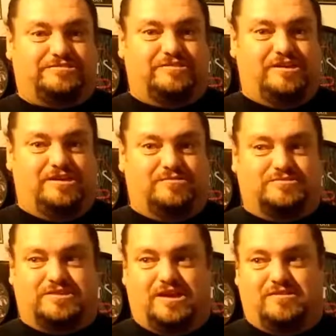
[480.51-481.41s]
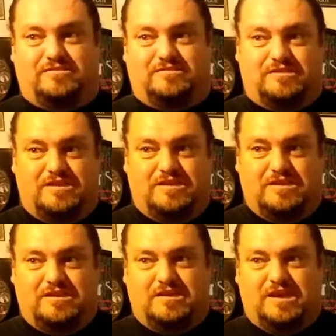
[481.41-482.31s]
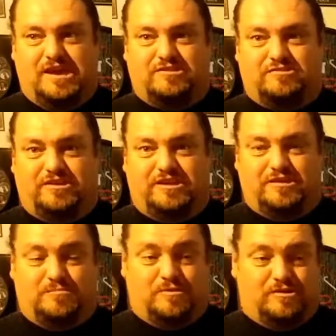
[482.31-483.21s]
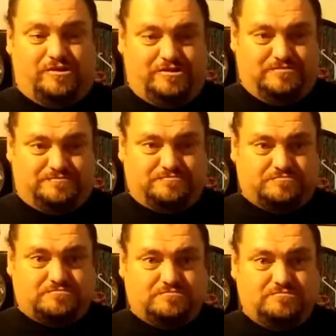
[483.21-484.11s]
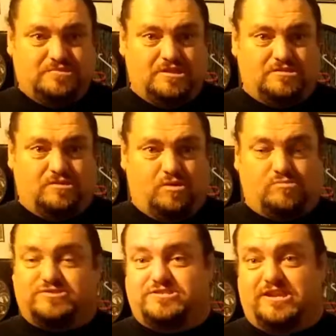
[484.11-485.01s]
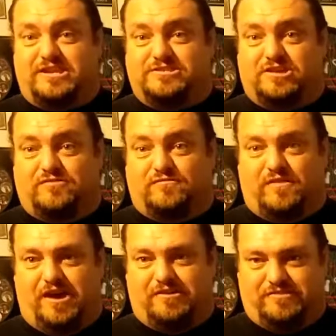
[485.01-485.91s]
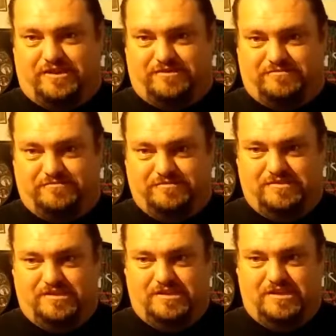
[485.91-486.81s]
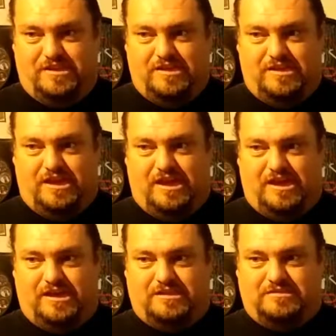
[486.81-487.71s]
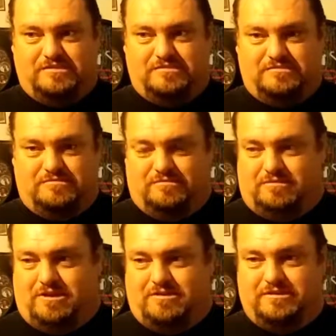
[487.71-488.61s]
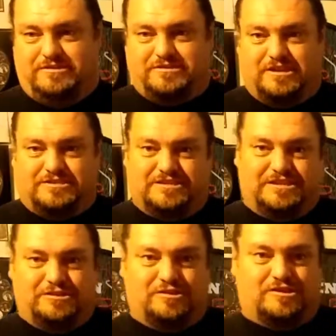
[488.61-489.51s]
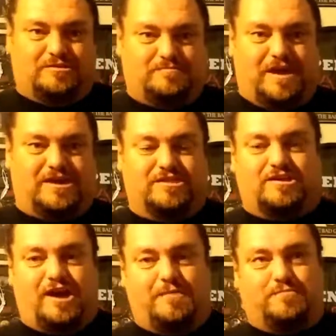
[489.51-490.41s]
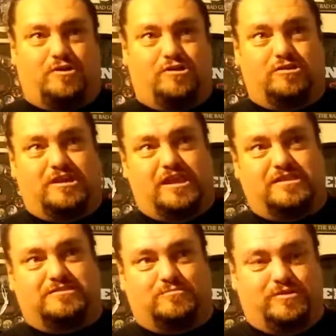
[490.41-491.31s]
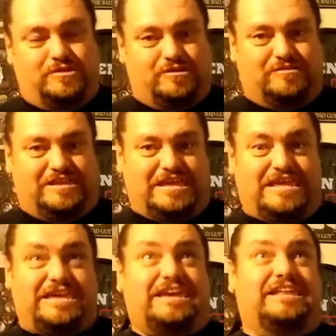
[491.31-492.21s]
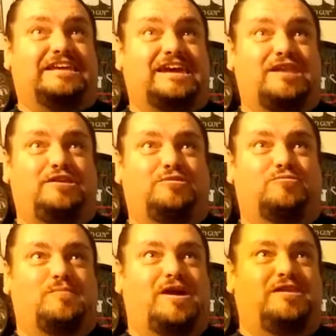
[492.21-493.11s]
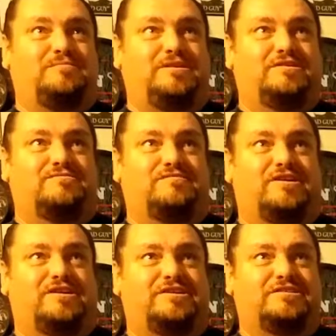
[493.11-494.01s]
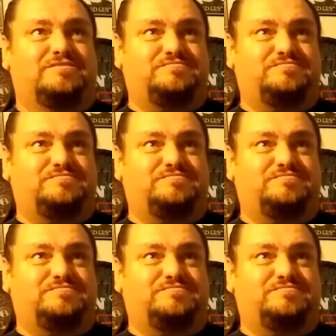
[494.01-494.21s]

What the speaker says: he goes out, and after he killed Murray, the whole city's on fire now. And he's sitting in the back of the cop car looking out the window, and it kind of, reminded me of